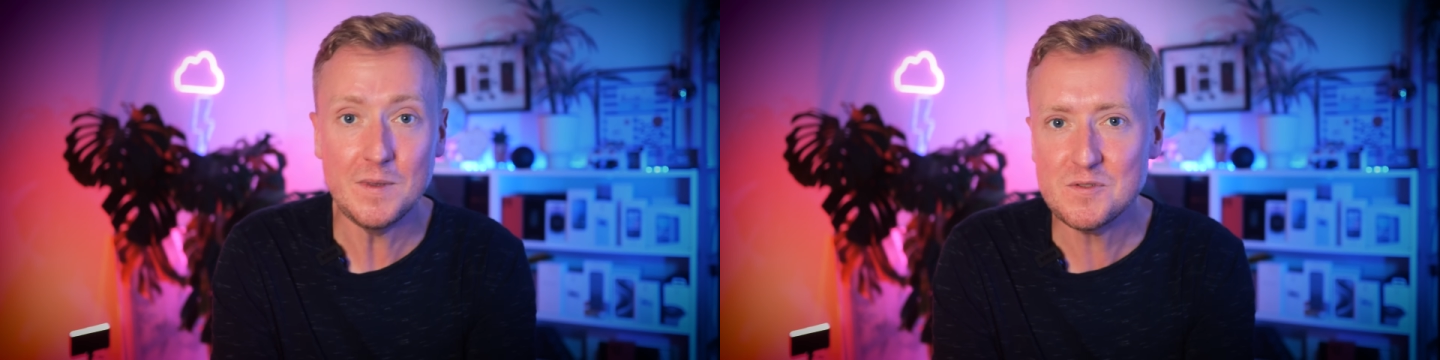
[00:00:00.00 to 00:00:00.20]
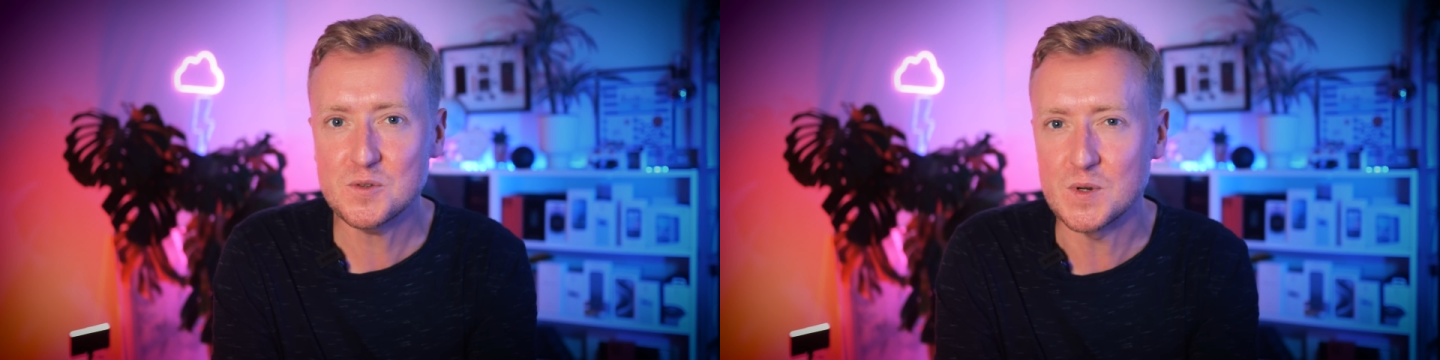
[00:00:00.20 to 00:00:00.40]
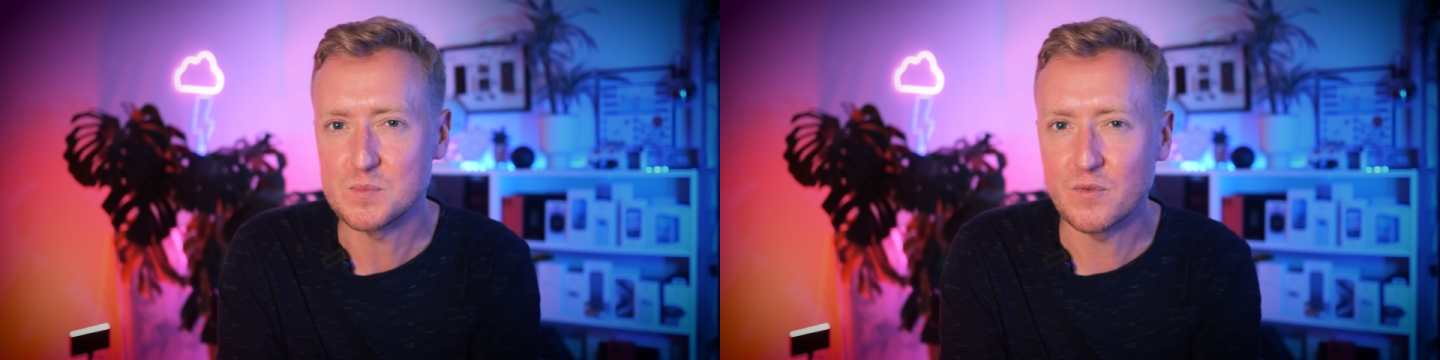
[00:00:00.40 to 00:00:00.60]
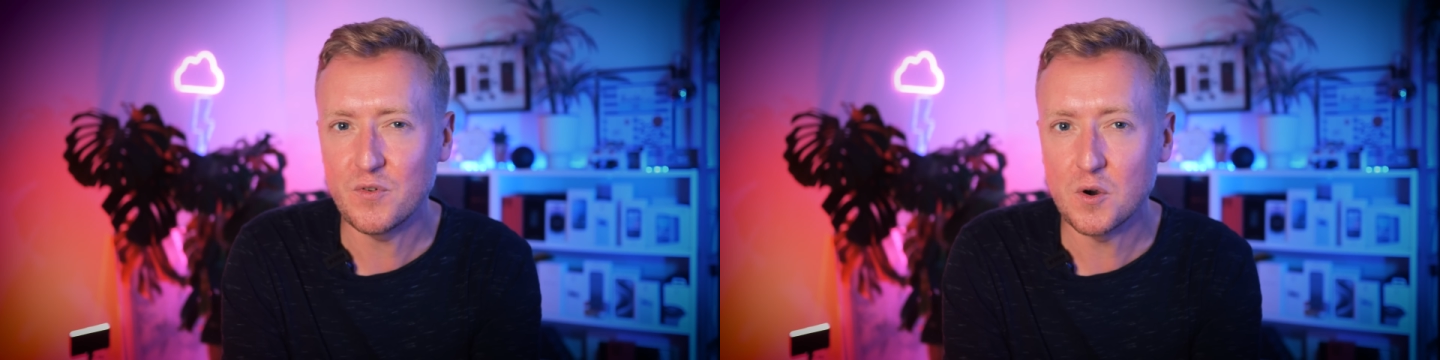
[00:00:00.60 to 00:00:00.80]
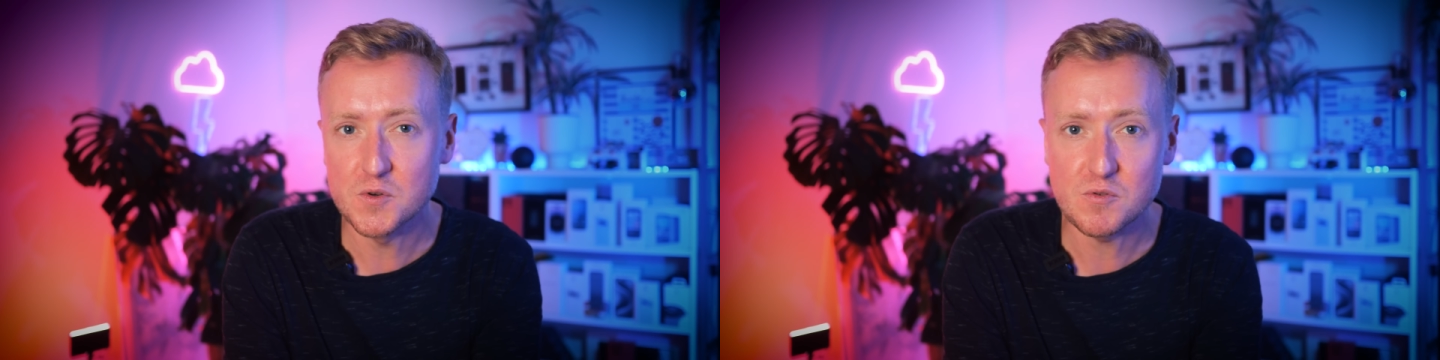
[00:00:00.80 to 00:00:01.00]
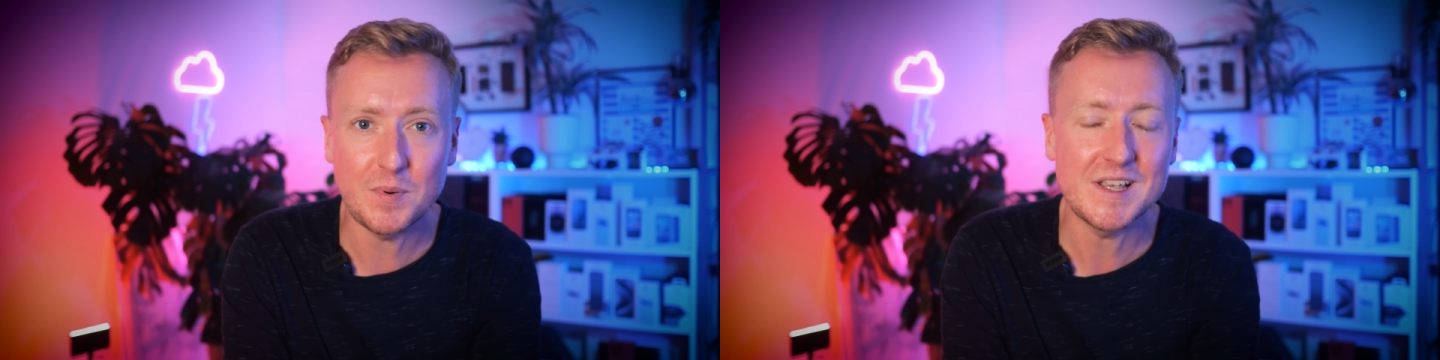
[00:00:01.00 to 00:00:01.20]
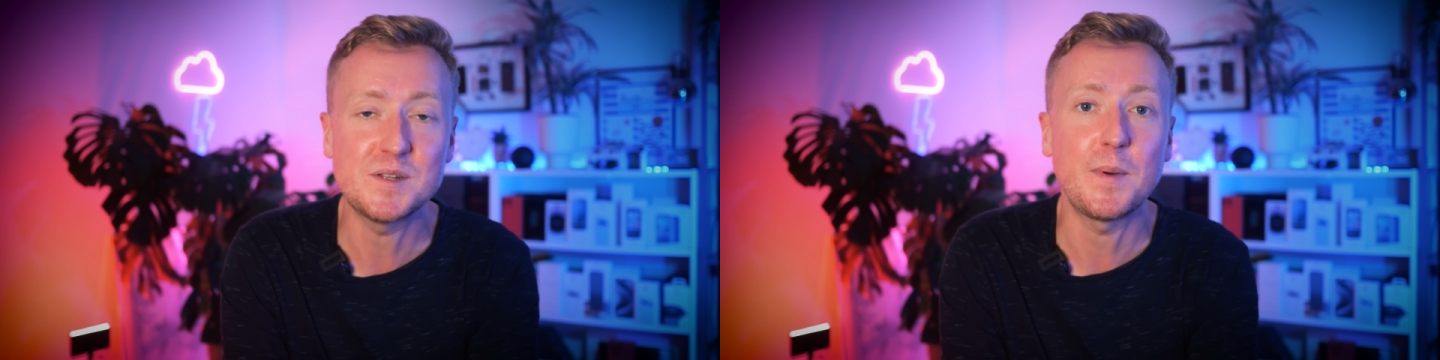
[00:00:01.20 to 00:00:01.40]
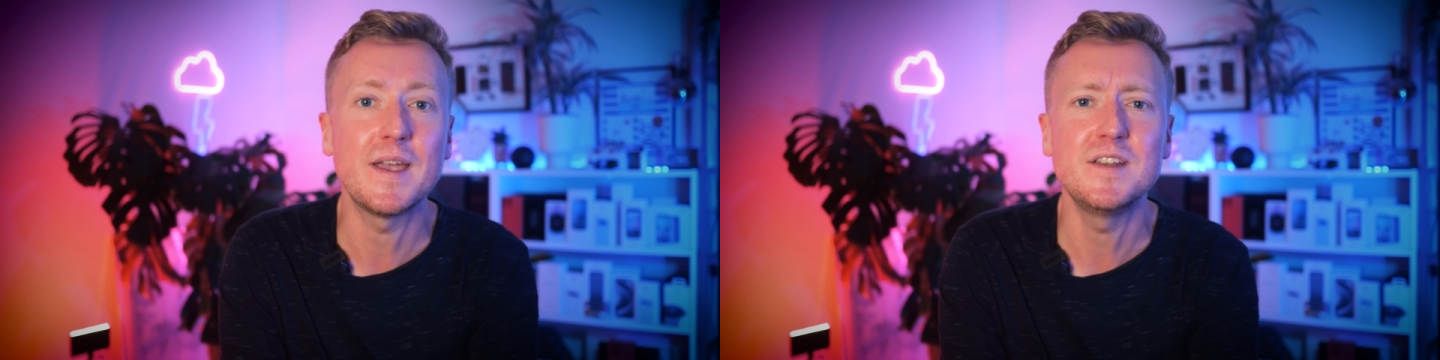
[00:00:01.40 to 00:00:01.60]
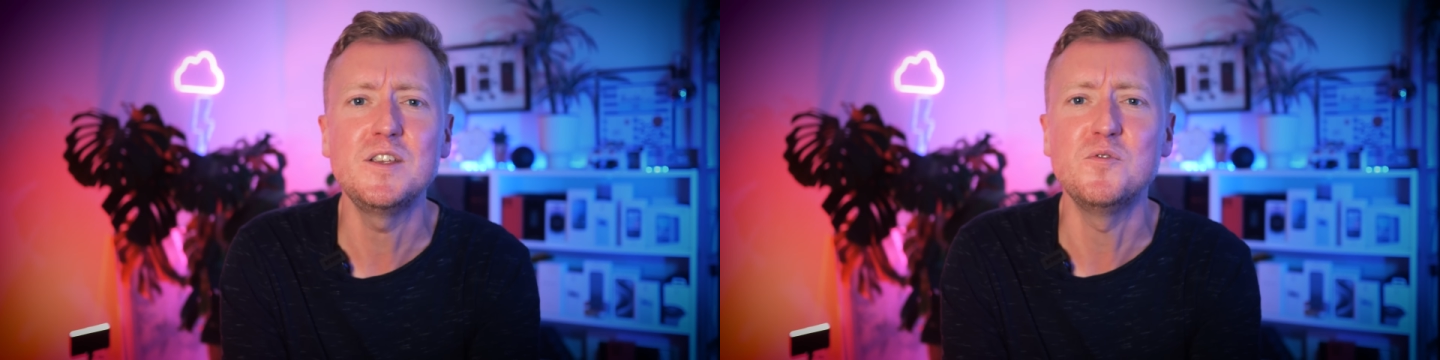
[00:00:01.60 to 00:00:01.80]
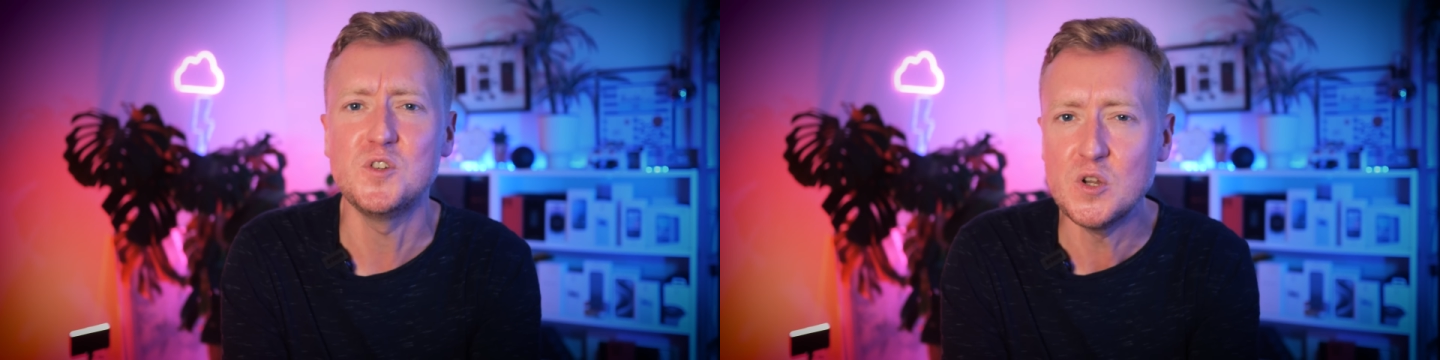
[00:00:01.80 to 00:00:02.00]
mute switch before was replaced by a
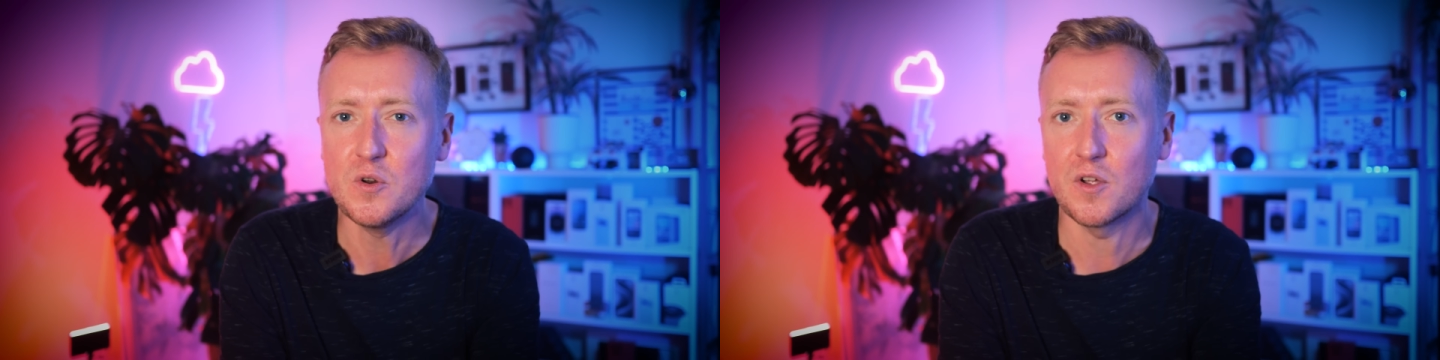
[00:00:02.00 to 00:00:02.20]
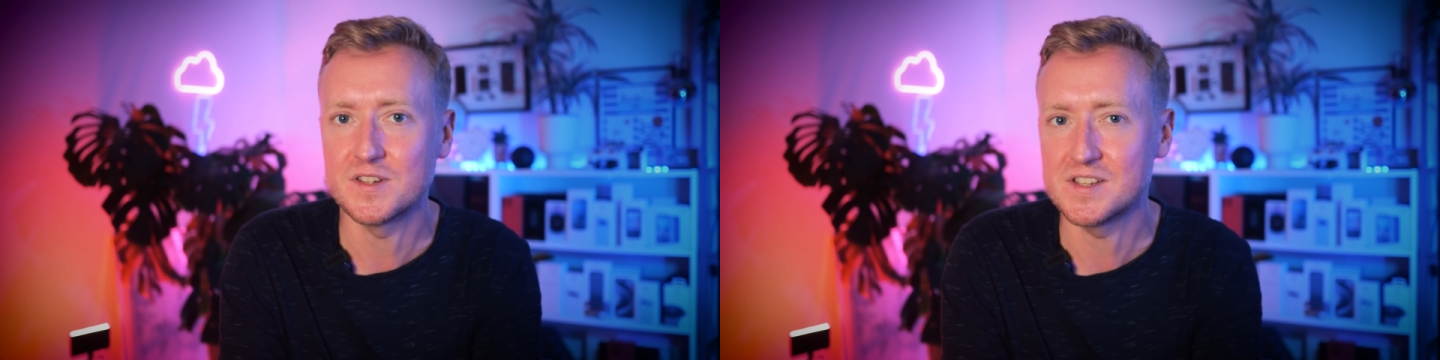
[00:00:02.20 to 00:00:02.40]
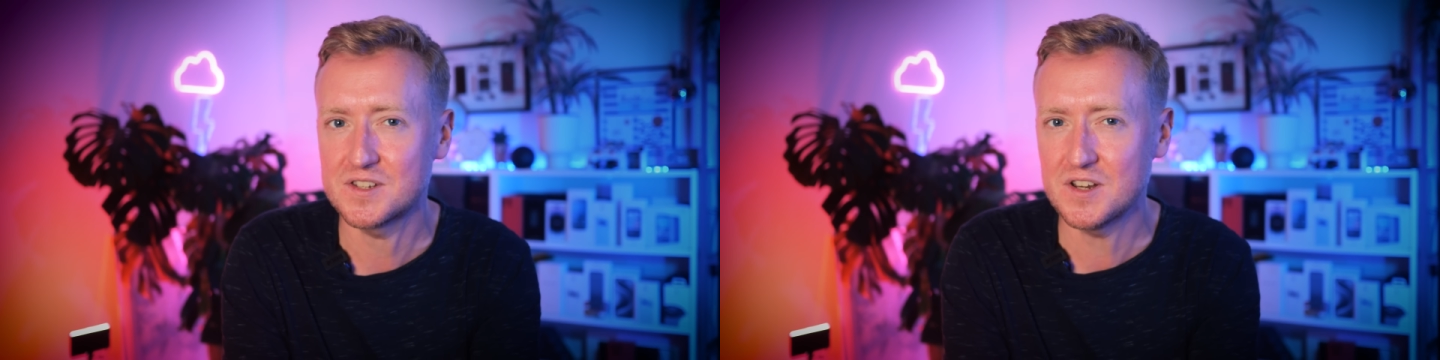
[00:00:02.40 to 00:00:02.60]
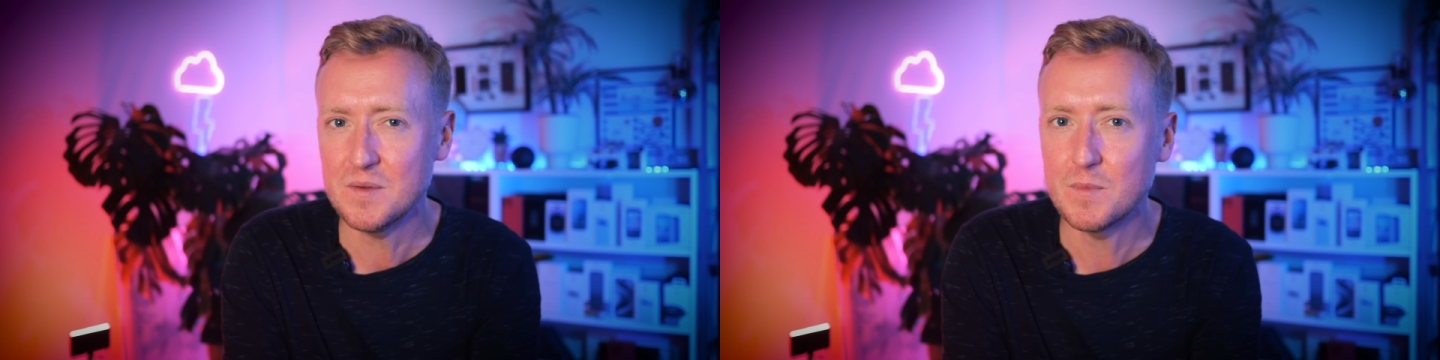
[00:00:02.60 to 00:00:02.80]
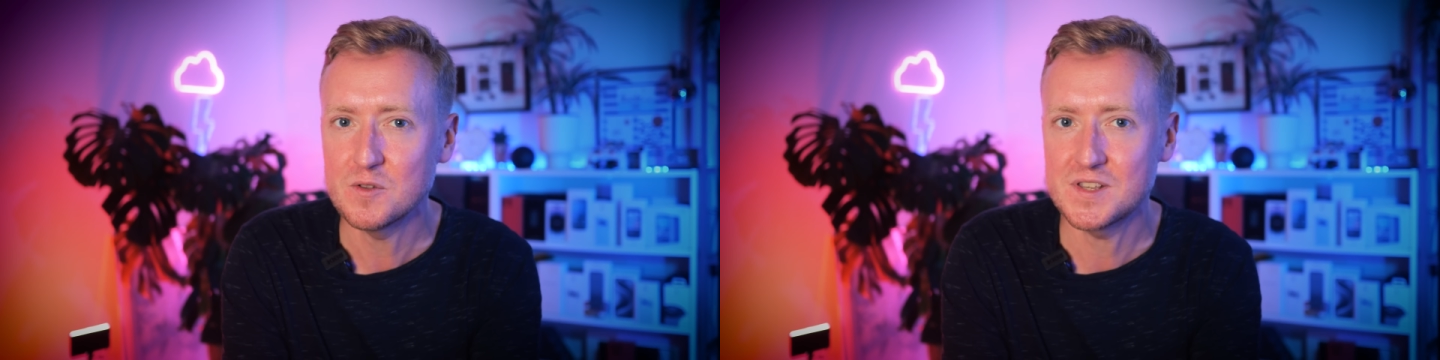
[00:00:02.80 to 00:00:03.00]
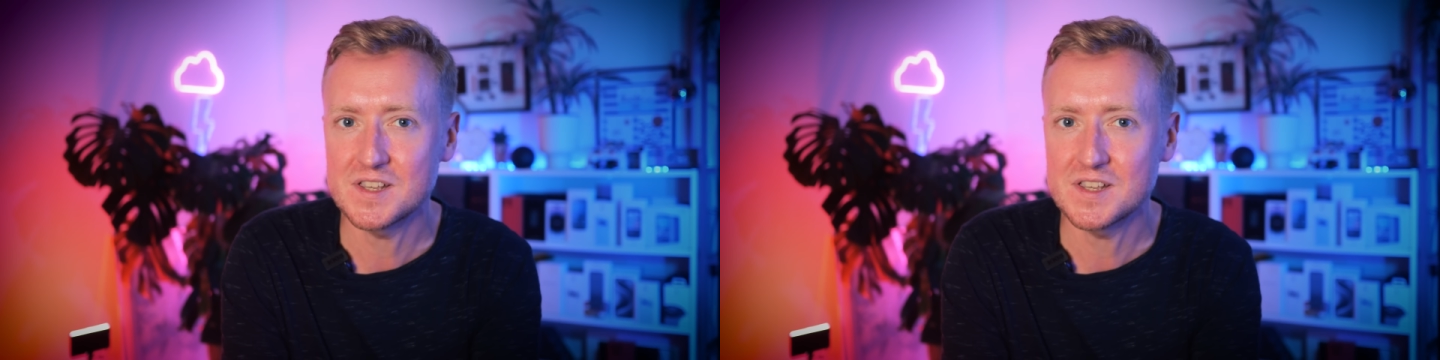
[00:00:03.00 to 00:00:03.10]
new do not disturb mode